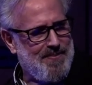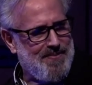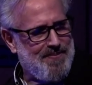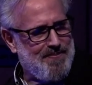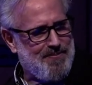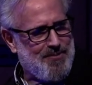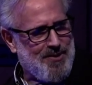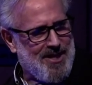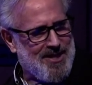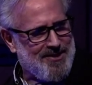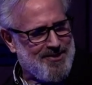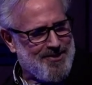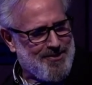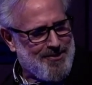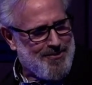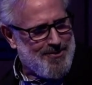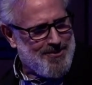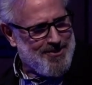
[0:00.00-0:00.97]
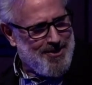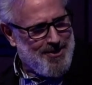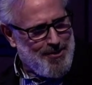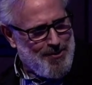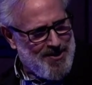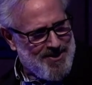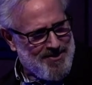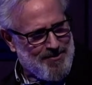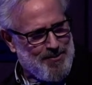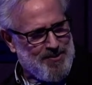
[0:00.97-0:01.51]
Brother Cornel
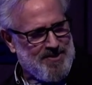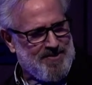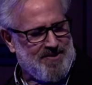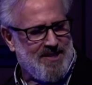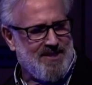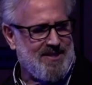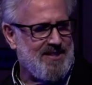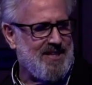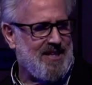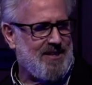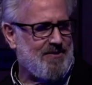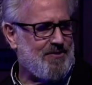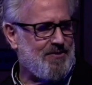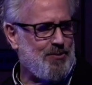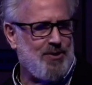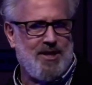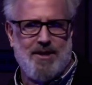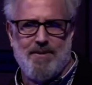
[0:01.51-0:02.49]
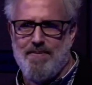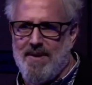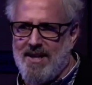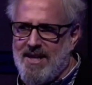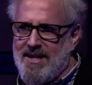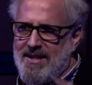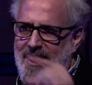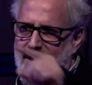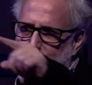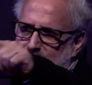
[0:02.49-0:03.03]
West will sit next to him,
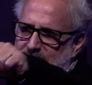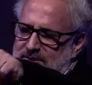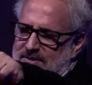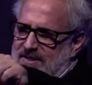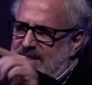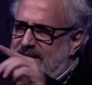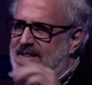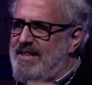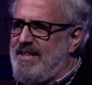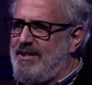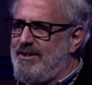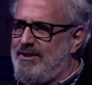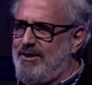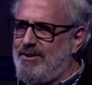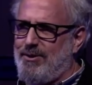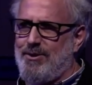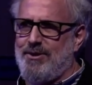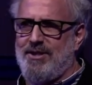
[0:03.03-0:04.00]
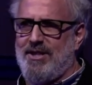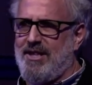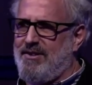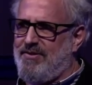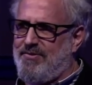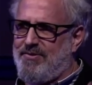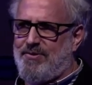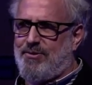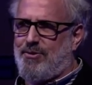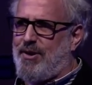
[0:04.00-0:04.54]
and I will sit there that only
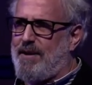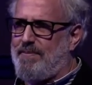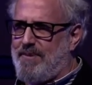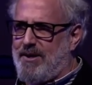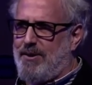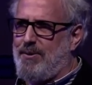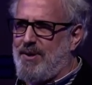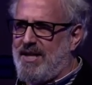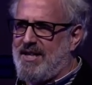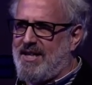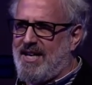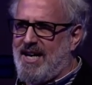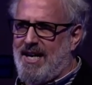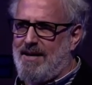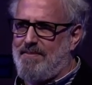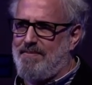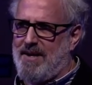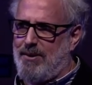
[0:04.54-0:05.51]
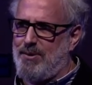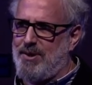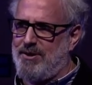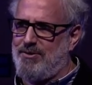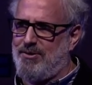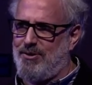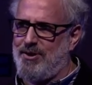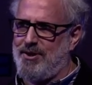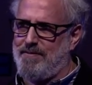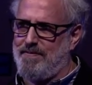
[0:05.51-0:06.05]
if trouble will come, I will
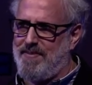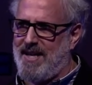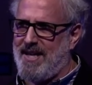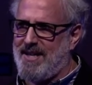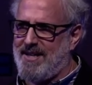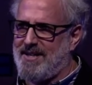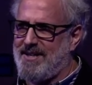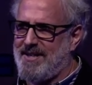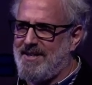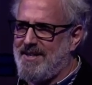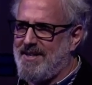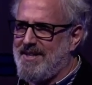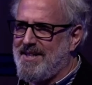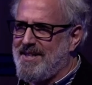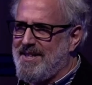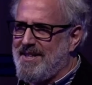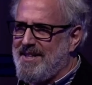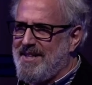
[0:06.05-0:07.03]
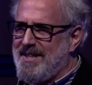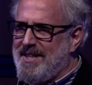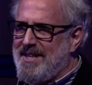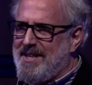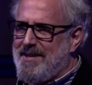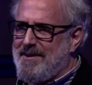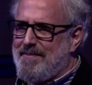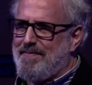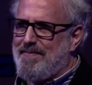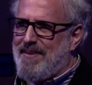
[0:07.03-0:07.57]
join back.
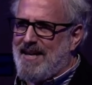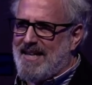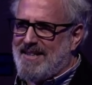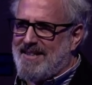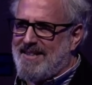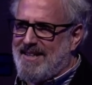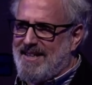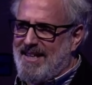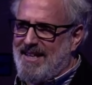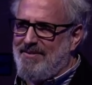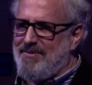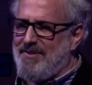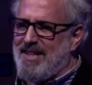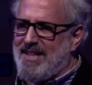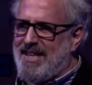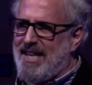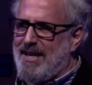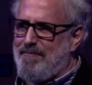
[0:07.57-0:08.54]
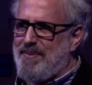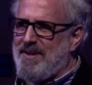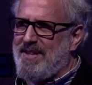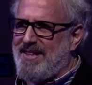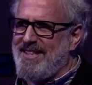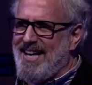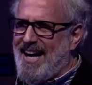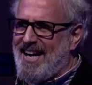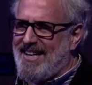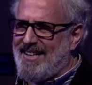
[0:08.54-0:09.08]
But if they keep it
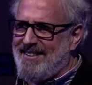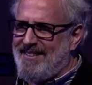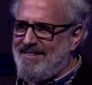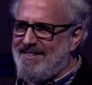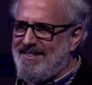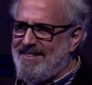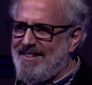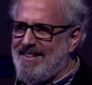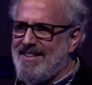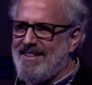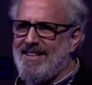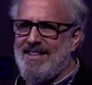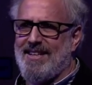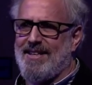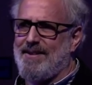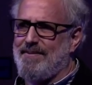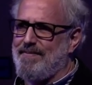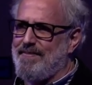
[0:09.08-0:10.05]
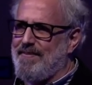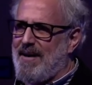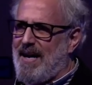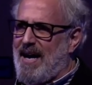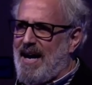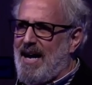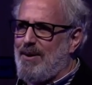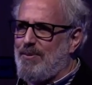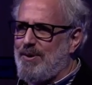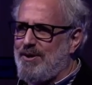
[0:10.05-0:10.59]
nice,
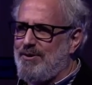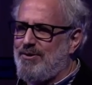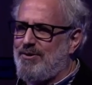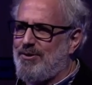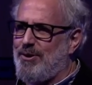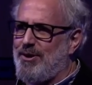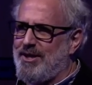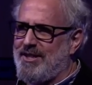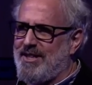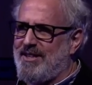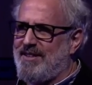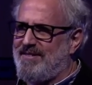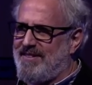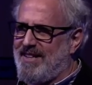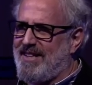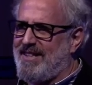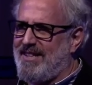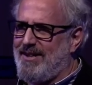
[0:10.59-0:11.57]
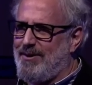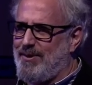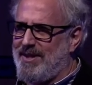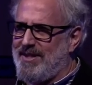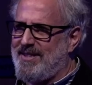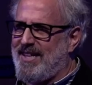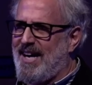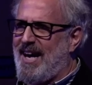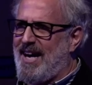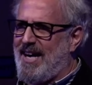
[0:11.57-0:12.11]
I will join exactly when
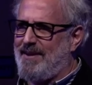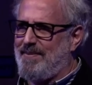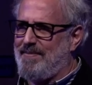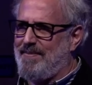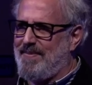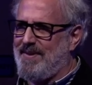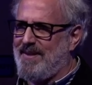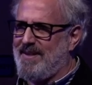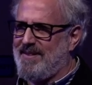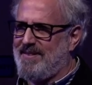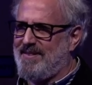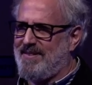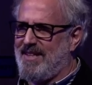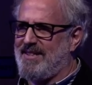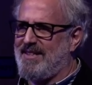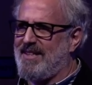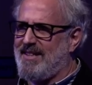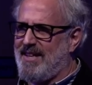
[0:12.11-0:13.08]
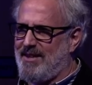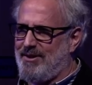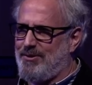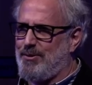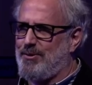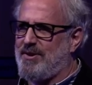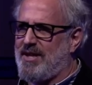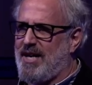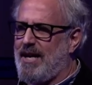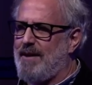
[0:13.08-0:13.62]
time said that I
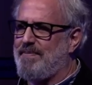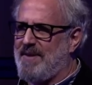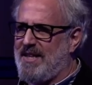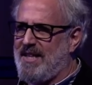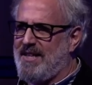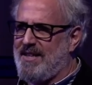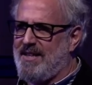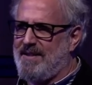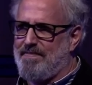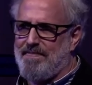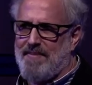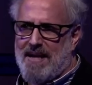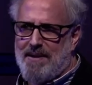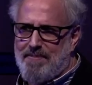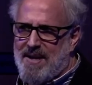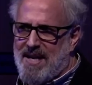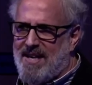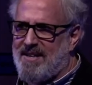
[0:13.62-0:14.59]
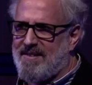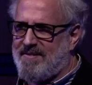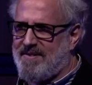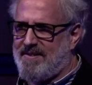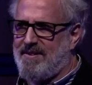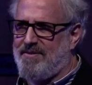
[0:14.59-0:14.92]
should come in, maybe ask the